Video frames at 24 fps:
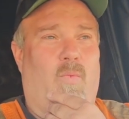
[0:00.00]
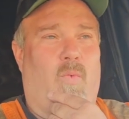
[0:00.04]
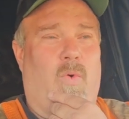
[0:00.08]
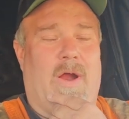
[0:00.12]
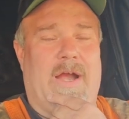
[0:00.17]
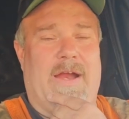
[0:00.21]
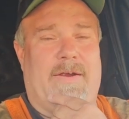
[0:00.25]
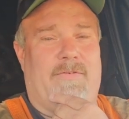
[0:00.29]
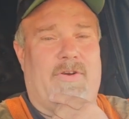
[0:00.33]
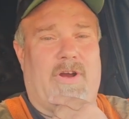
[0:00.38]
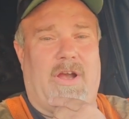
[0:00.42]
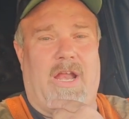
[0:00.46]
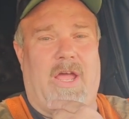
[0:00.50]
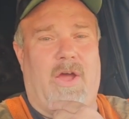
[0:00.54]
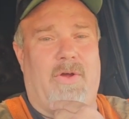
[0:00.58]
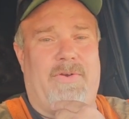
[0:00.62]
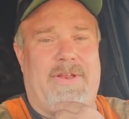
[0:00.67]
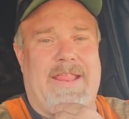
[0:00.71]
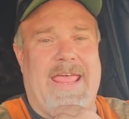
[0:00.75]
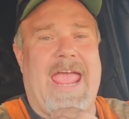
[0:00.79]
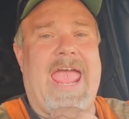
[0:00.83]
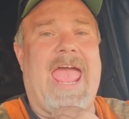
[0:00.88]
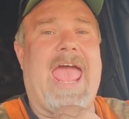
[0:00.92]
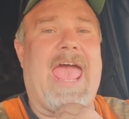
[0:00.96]
whatever
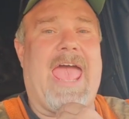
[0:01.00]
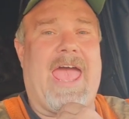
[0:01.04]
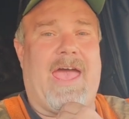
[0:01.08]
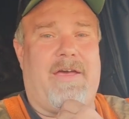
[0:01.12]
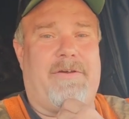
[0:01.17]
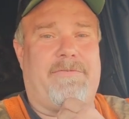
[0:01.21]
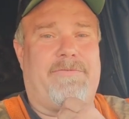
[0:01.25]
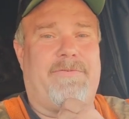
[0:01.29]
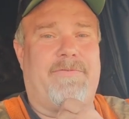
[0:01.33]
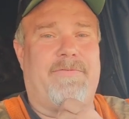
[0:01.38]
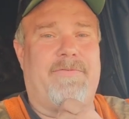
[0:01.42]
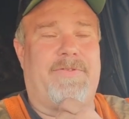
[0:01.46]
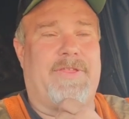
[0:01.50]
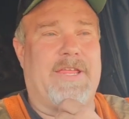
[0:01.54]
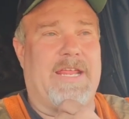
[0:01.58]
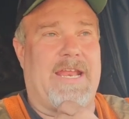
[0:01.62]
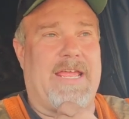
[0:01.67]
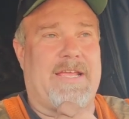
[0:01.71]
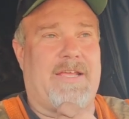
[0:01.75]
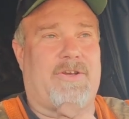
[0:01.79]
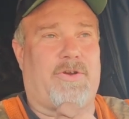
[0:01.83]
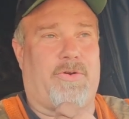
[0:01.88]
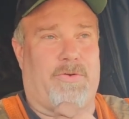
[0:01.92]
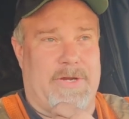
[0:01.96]
load they have that
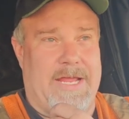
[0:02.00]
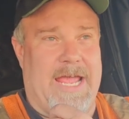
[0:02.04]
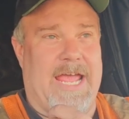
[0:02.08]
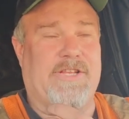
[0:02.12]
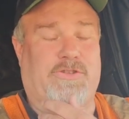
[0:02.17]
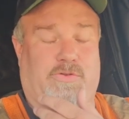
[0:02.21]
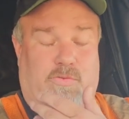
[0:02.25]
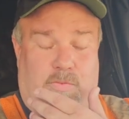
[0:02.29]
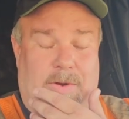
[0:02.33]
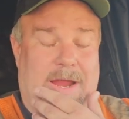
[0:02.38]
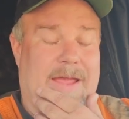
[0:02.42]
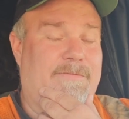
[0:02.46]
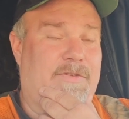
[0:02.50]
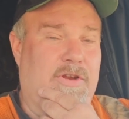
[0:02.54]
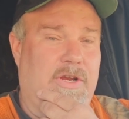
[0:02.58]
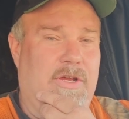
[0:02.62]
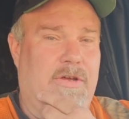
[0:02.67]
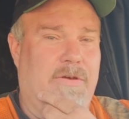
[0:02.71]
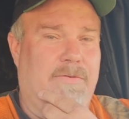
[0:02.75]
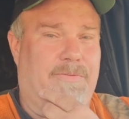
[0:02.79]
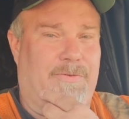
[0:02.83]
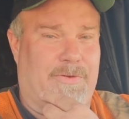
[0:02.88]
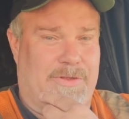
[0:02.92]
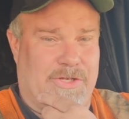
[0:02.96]
creates
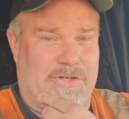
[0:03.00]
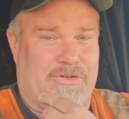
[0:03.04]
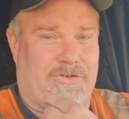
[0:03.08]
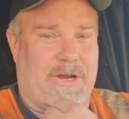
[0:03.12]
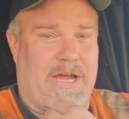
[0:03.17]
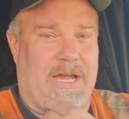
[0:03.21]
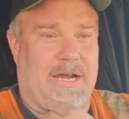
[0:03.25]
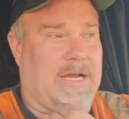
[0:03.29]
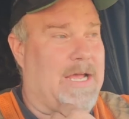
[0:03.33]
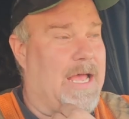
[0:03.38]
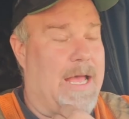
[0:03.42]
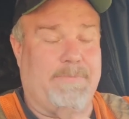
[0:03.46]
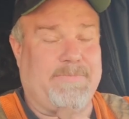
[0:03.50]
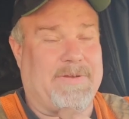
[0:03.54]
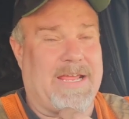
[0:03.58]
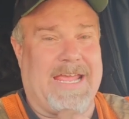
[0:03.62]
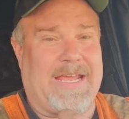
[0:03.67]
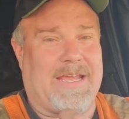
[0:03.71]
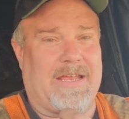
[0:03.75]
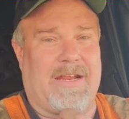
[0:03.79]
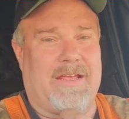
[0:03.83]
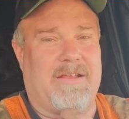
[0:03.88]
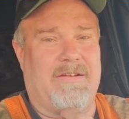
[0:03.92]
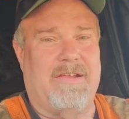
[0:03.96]
revenue for the truck, I'm
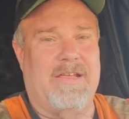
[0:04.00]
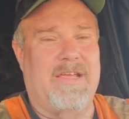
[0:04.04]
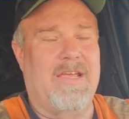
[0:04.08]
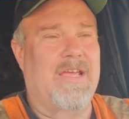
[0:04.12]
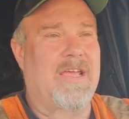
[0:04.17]
taking it.